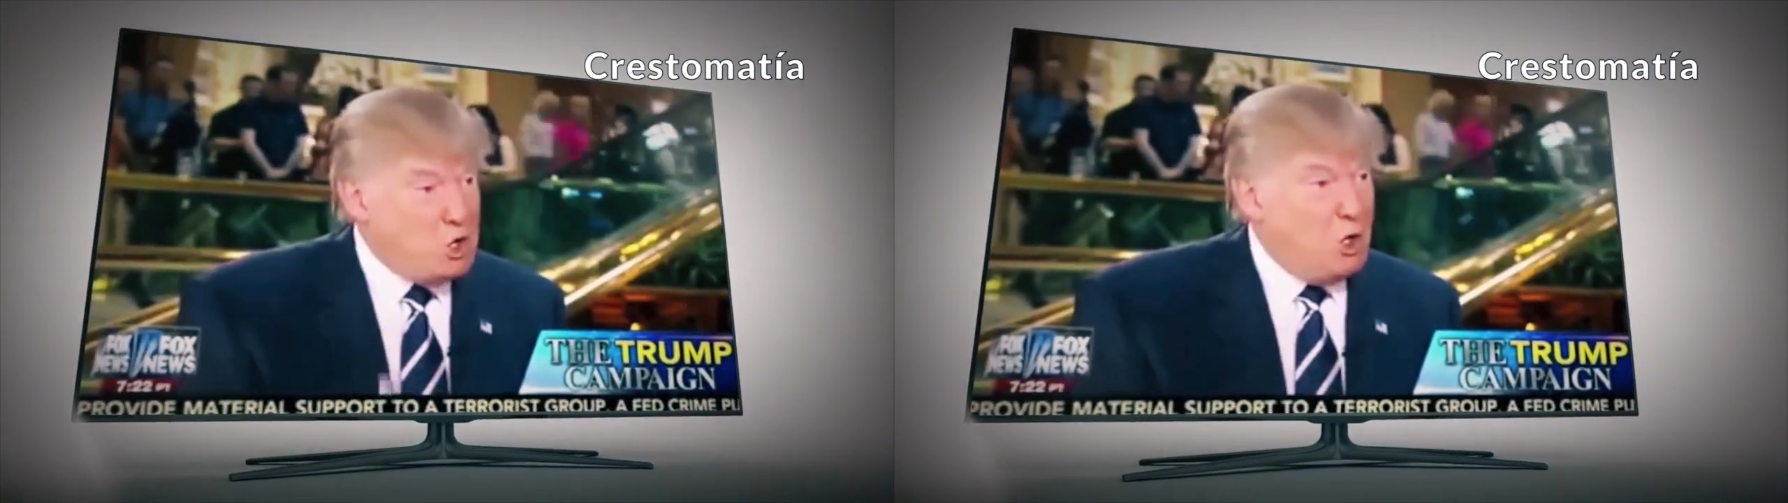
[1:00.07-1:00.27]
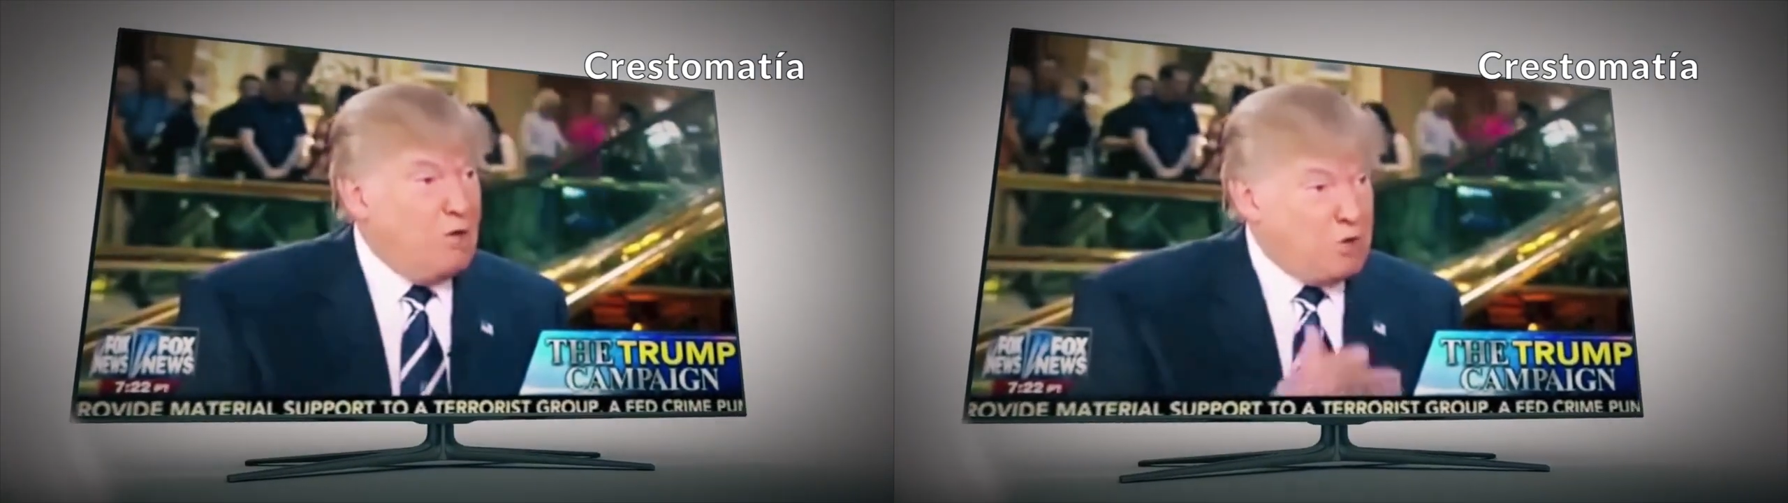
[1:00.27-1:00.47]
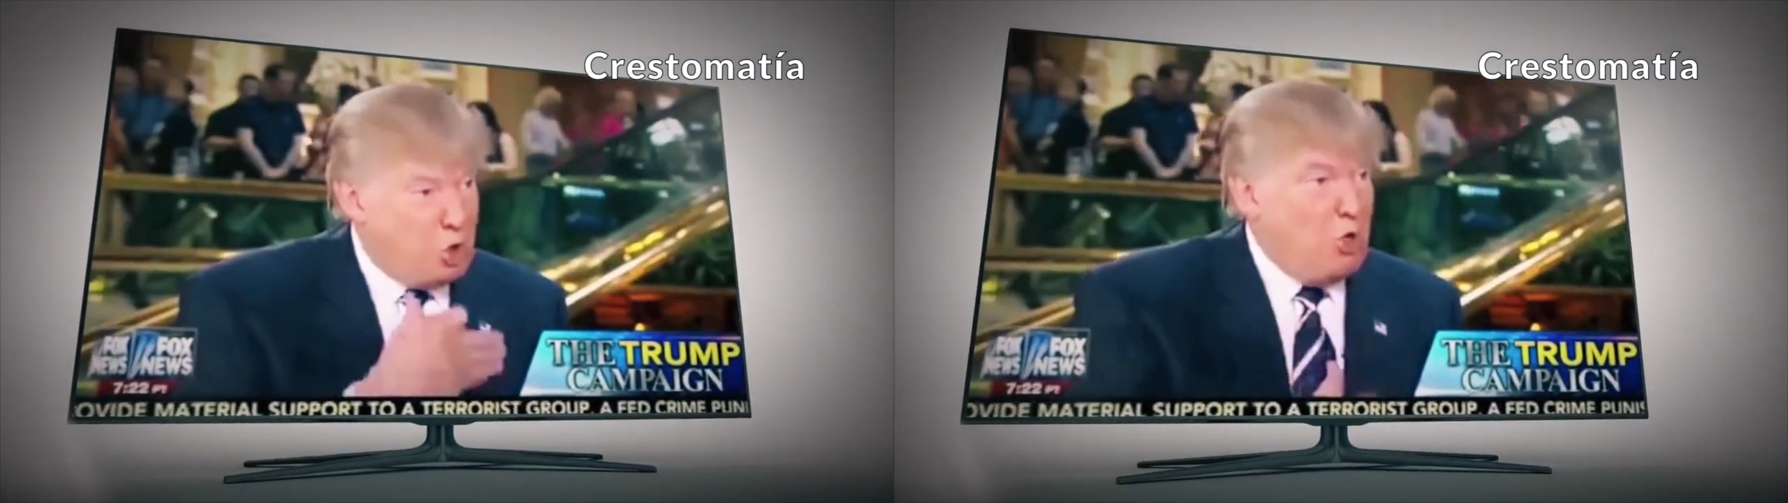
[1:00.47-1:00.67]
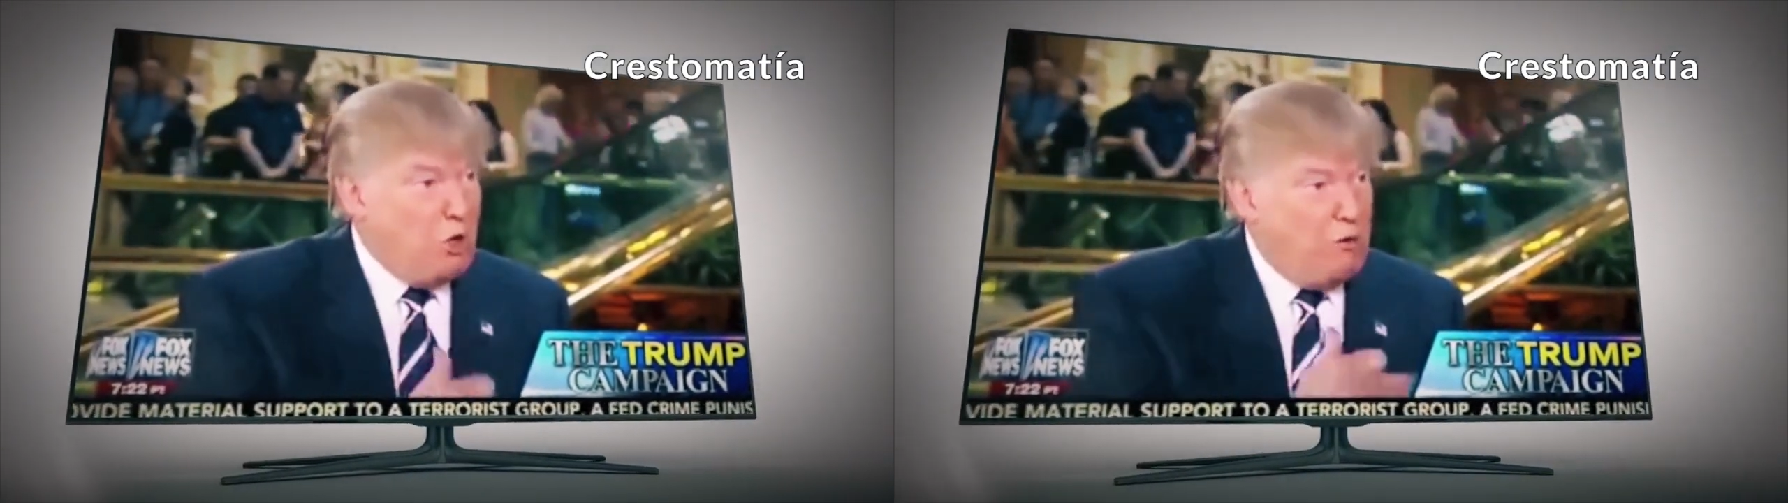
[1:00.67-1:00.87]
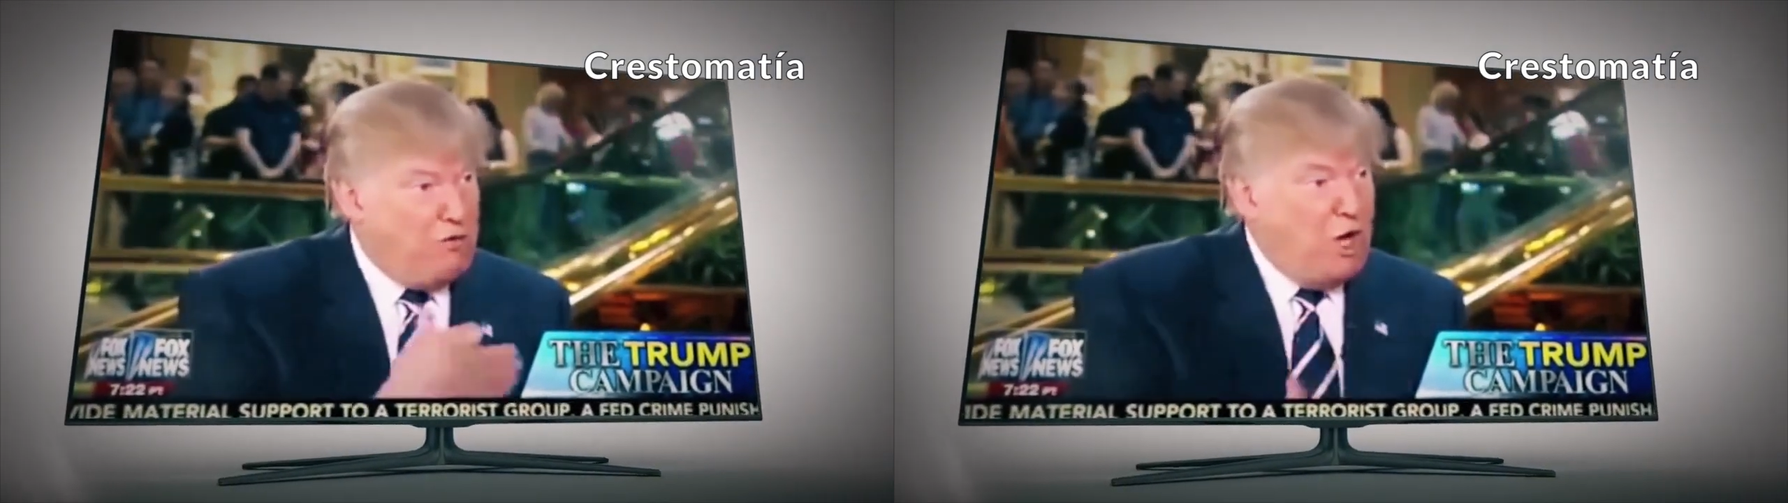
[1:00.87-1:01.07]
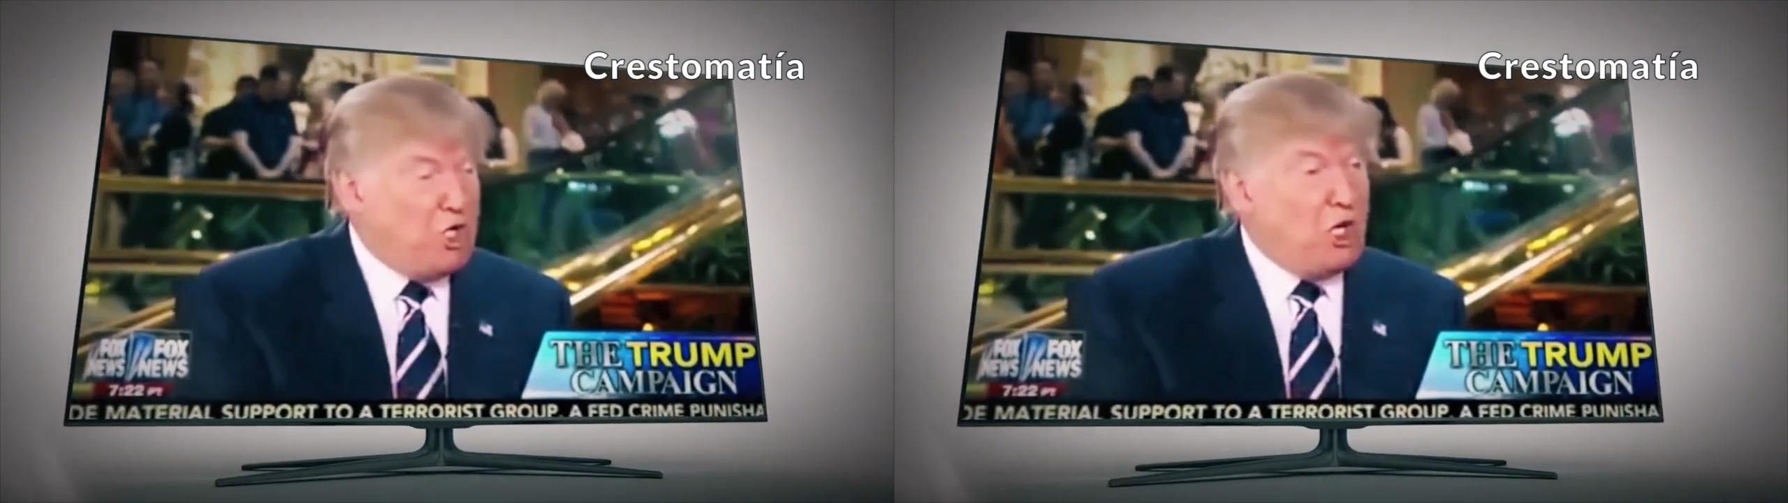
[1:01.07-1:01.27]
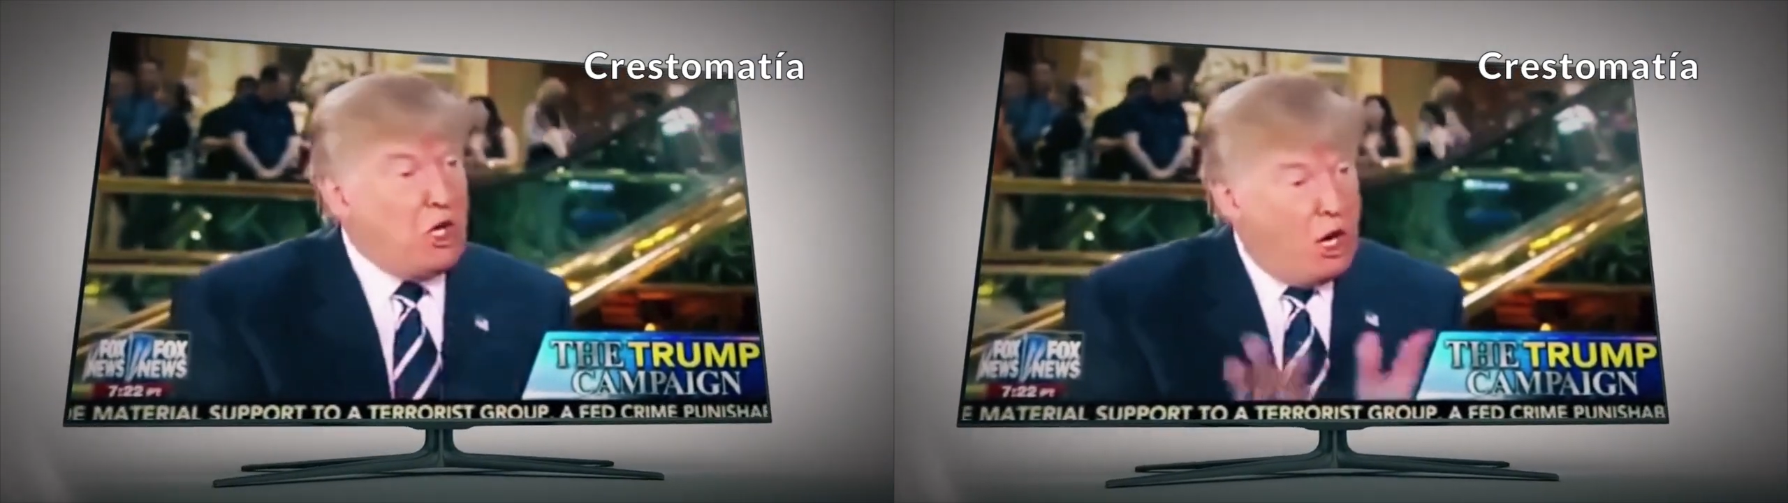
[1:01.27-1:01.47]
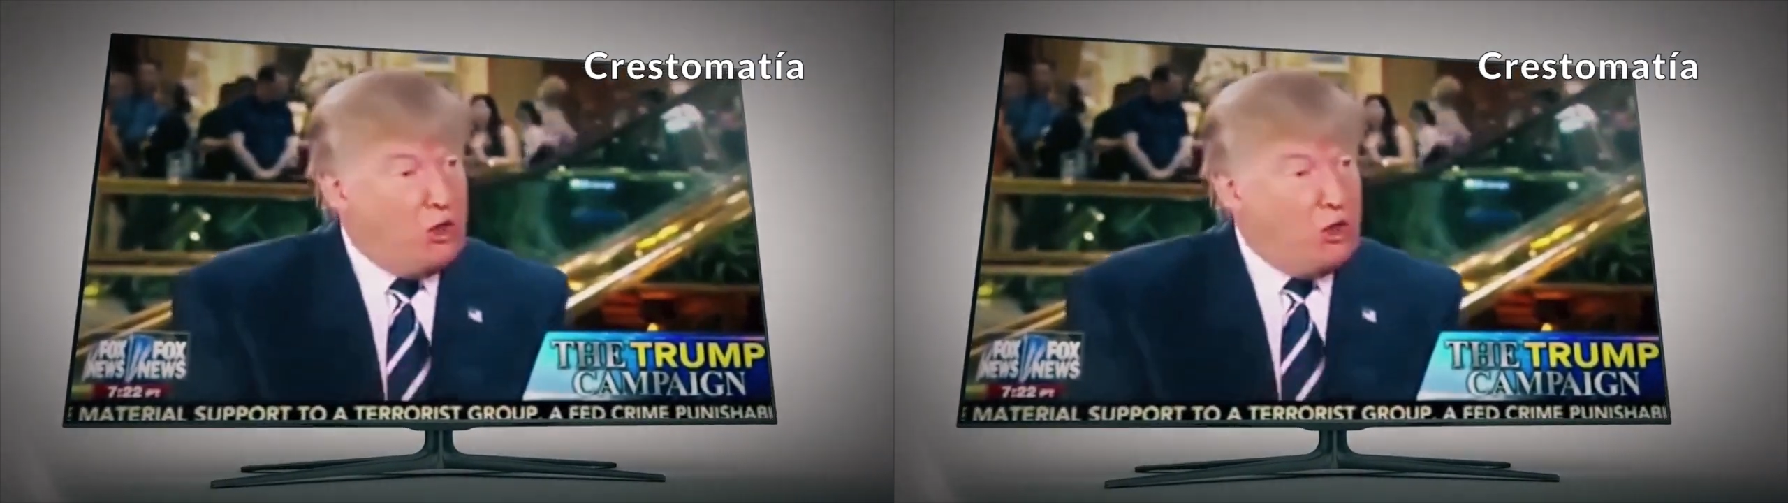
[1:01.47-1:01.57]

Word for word: serves a good function.